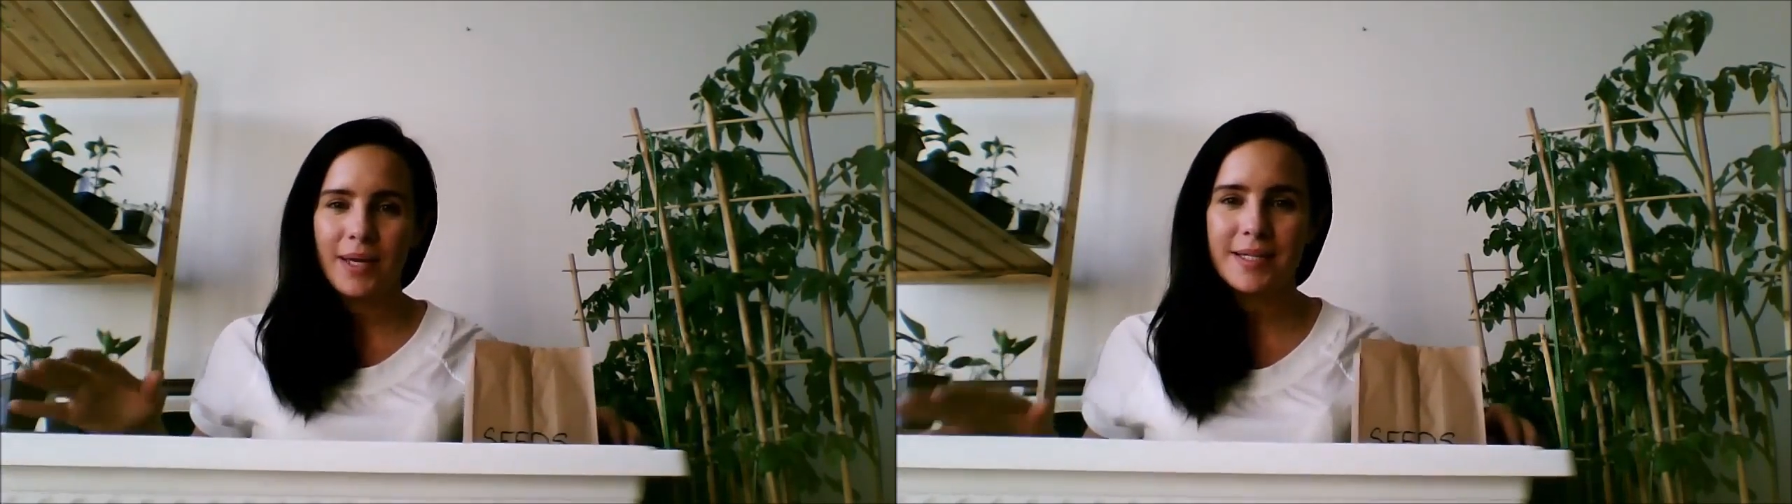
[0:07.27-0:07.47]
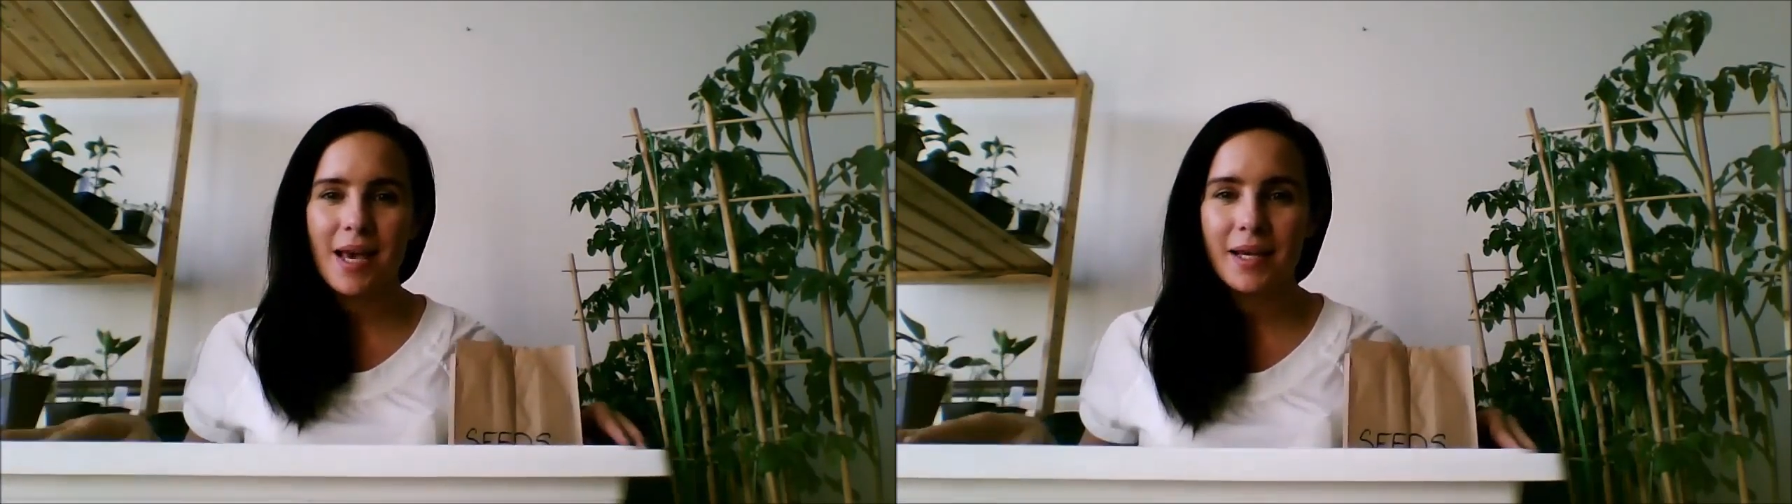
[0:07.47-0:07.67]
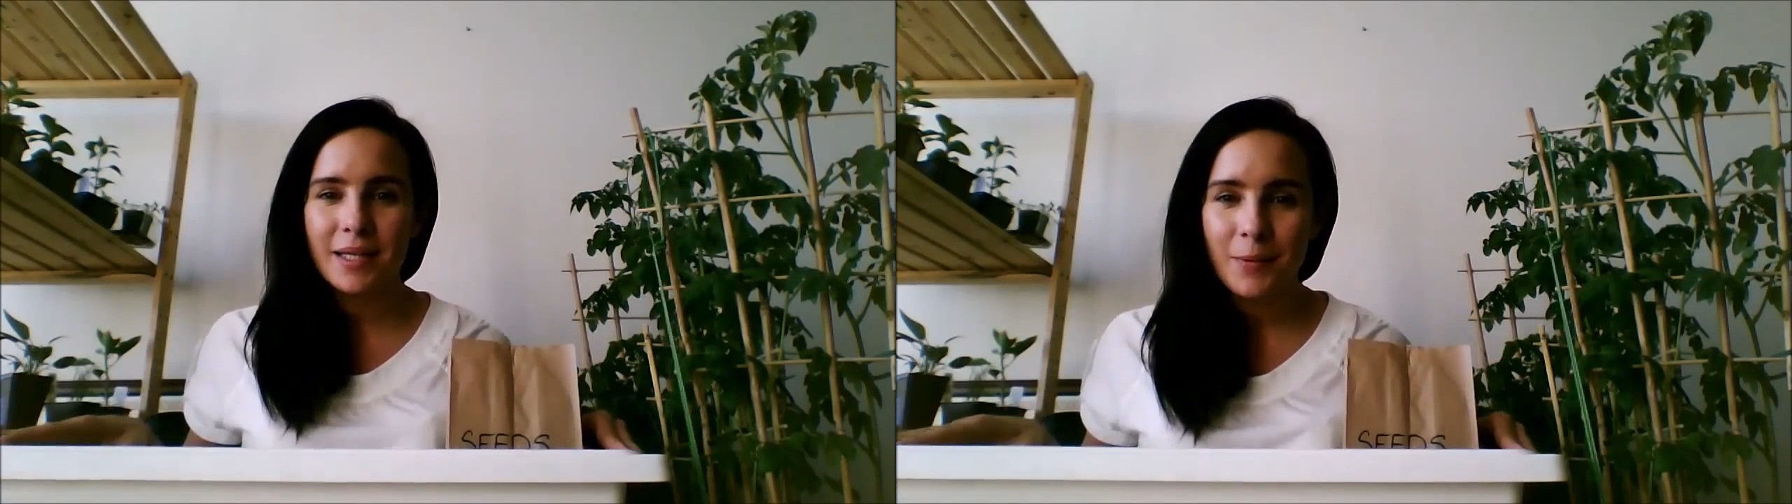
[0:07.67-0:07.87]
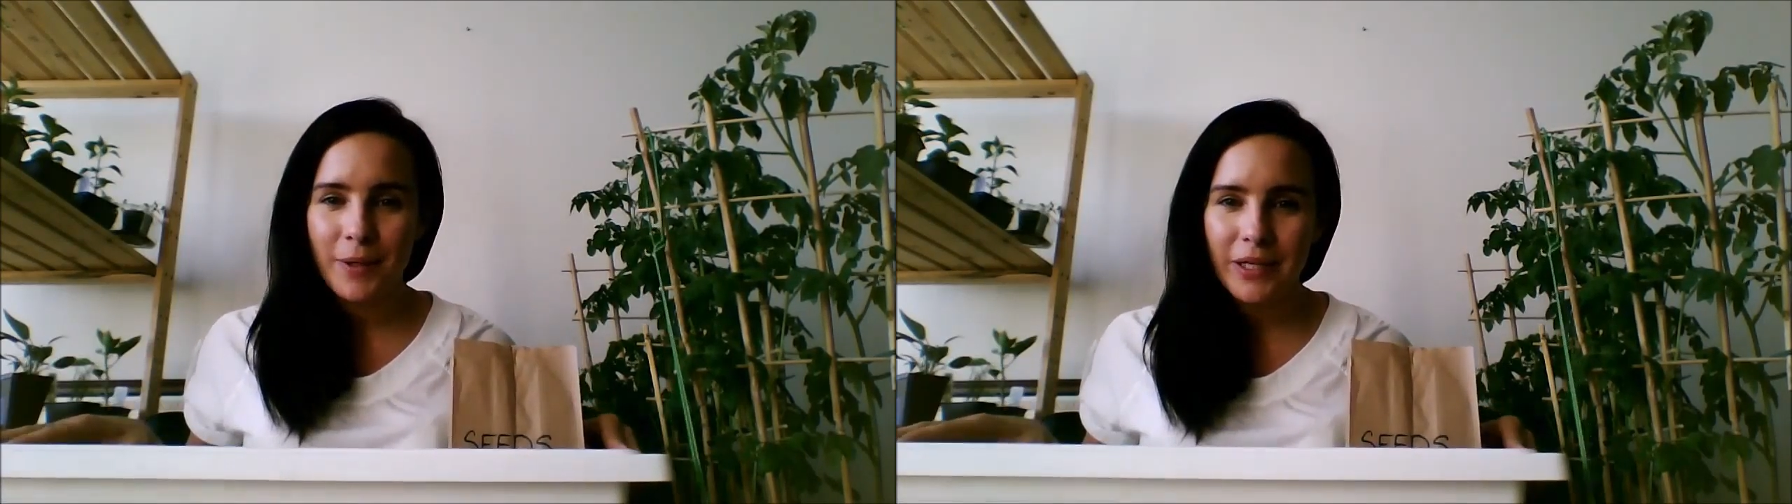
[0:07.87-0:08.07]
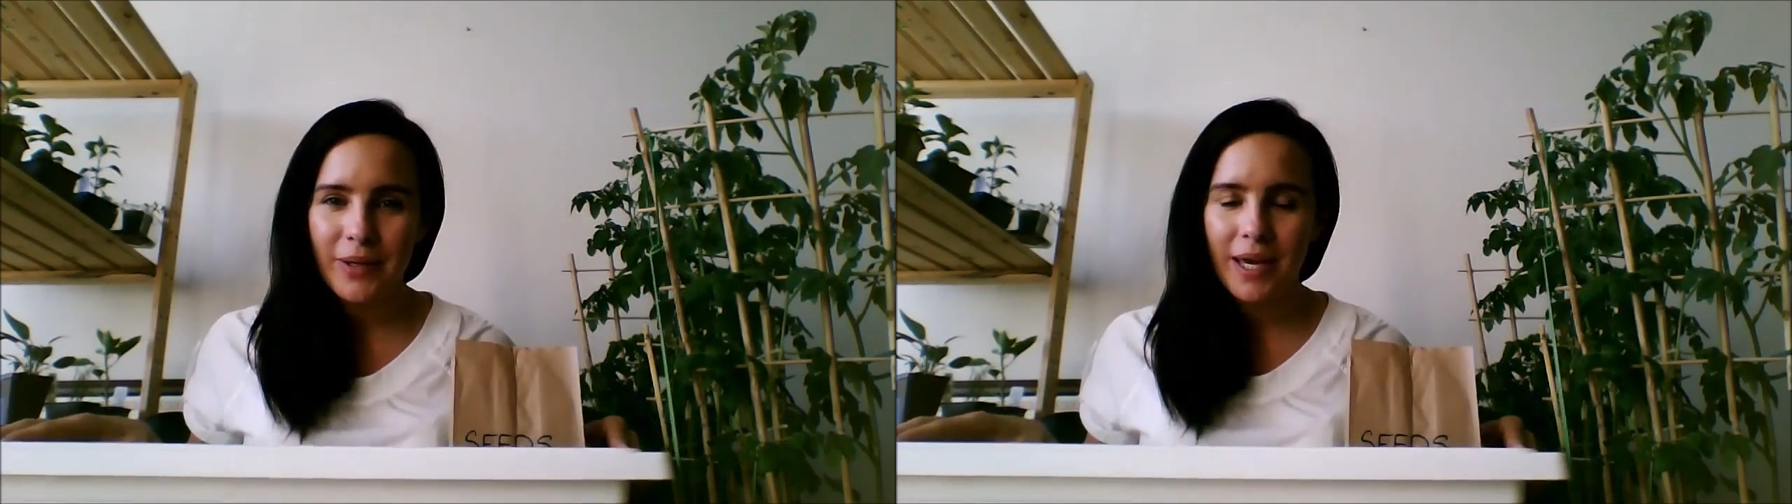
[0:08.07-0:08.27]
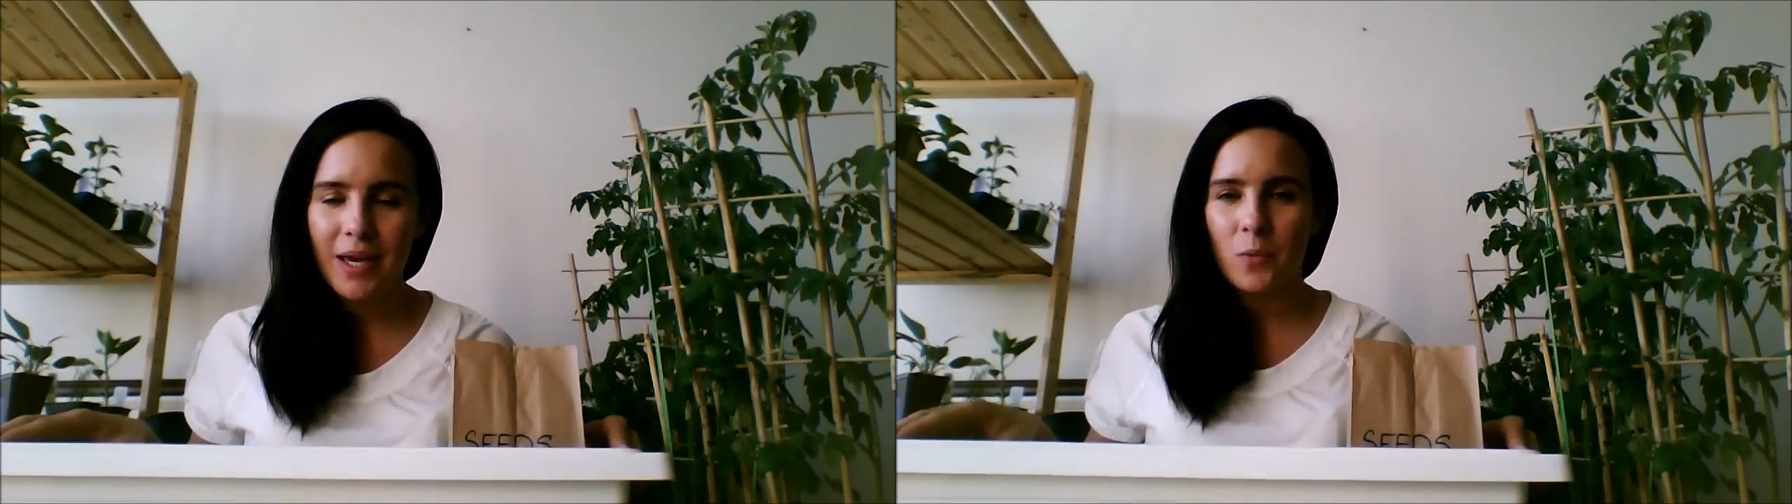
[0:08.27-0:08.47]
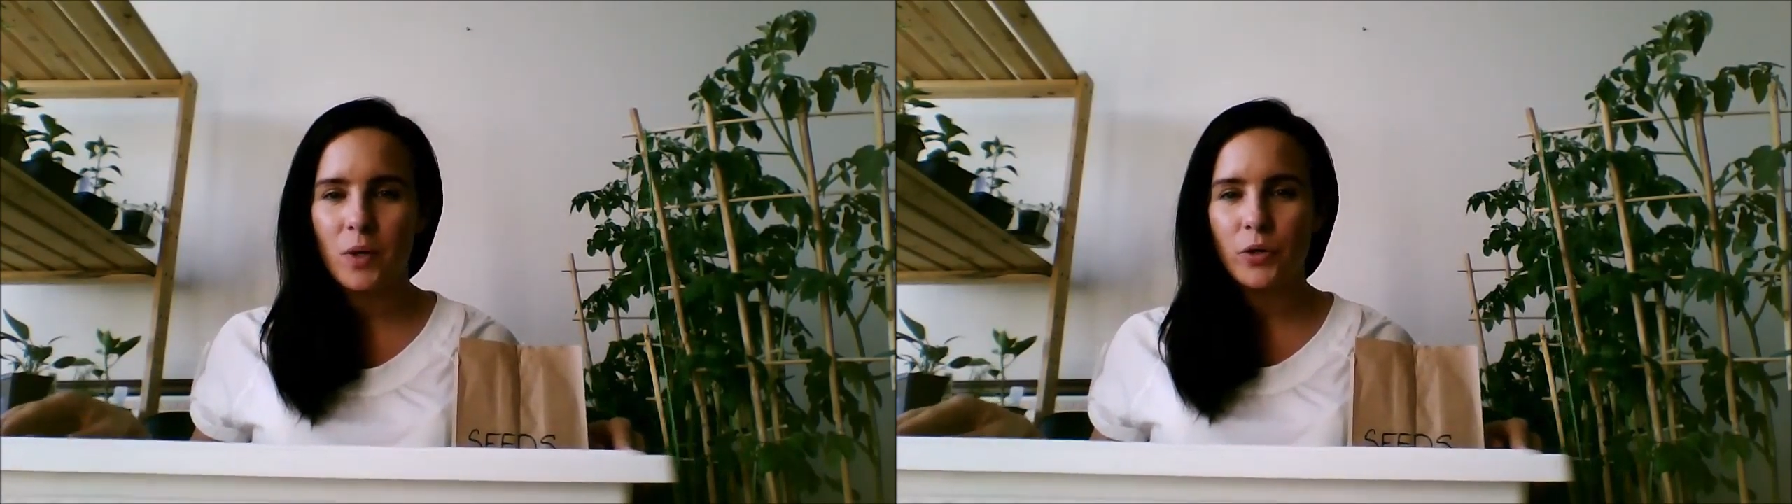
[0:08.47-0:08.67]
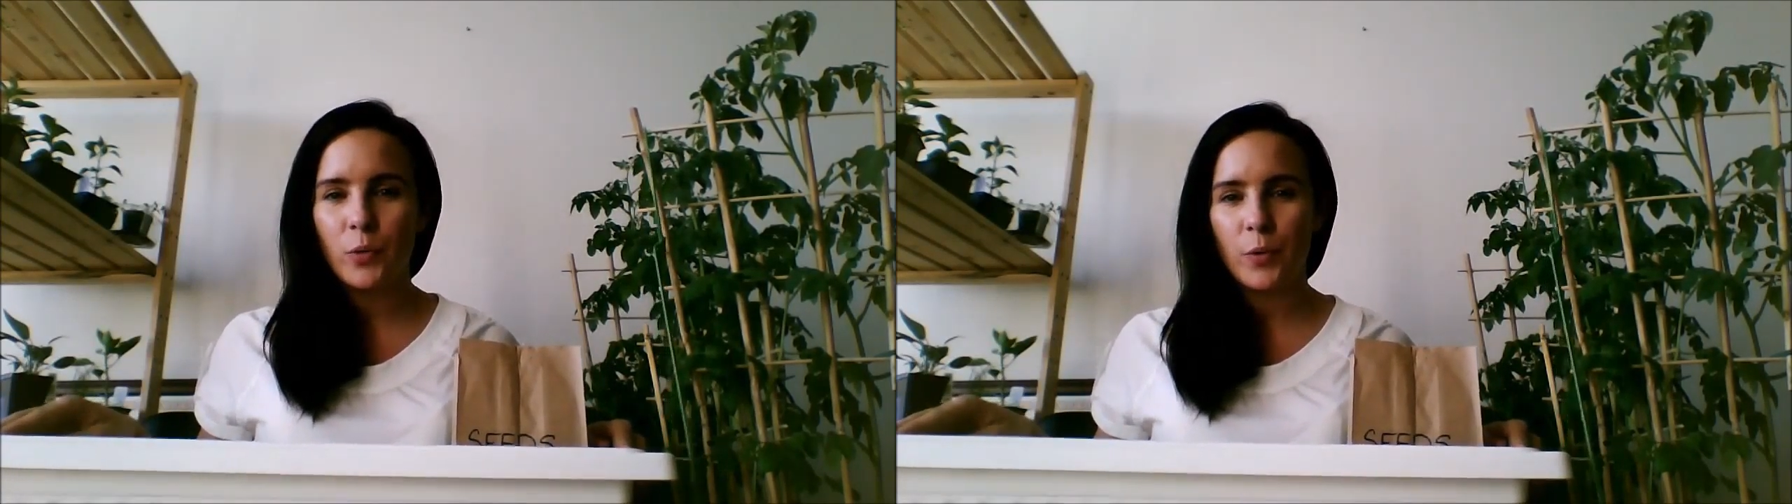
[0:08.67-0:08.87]
exactly what you get
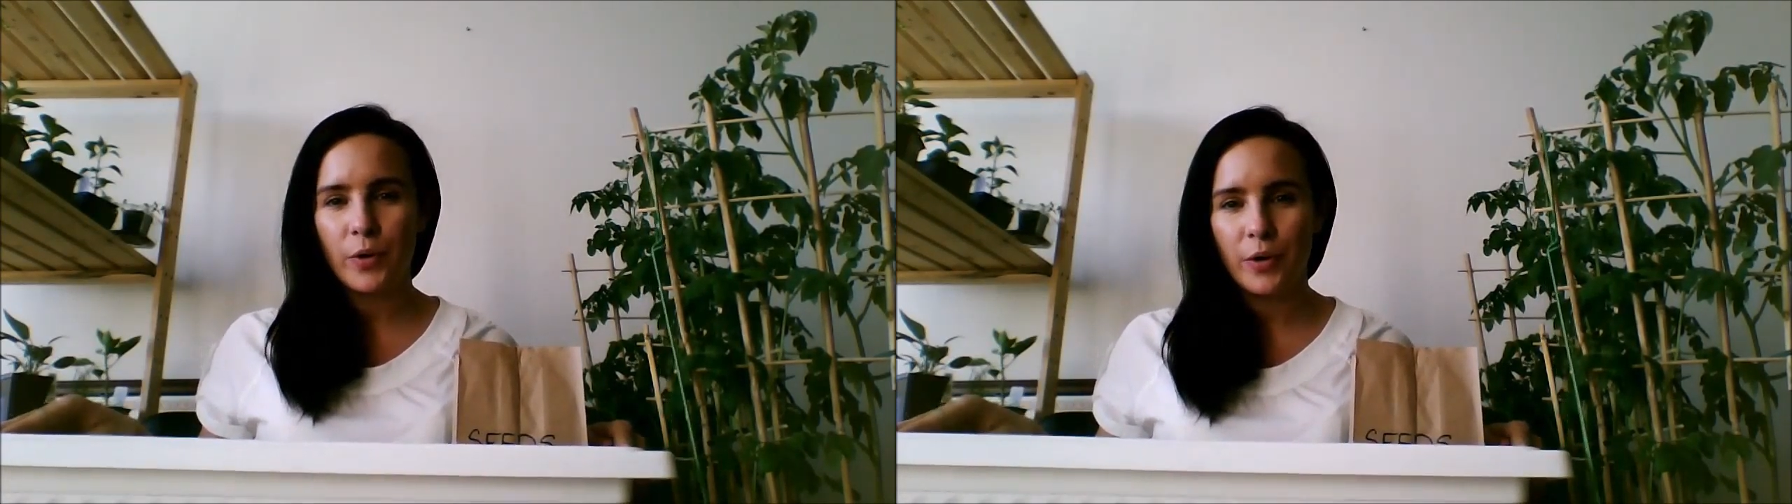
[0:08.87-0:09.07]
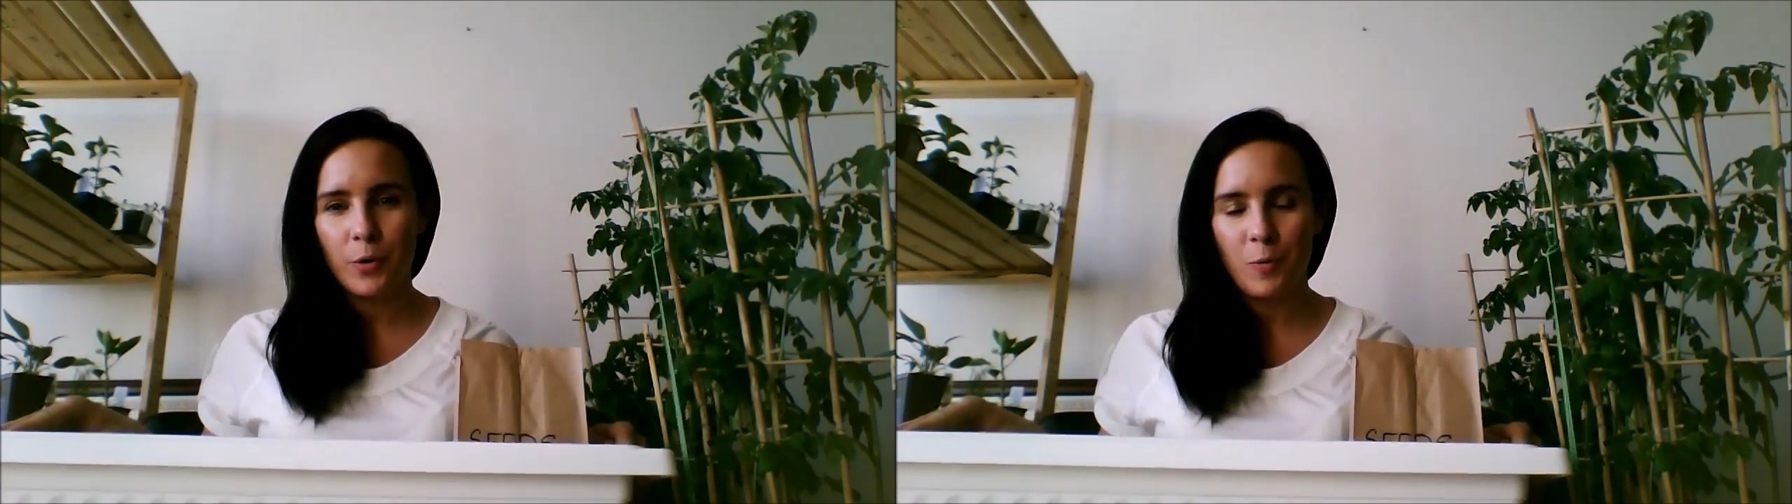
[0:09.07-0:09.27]
when you order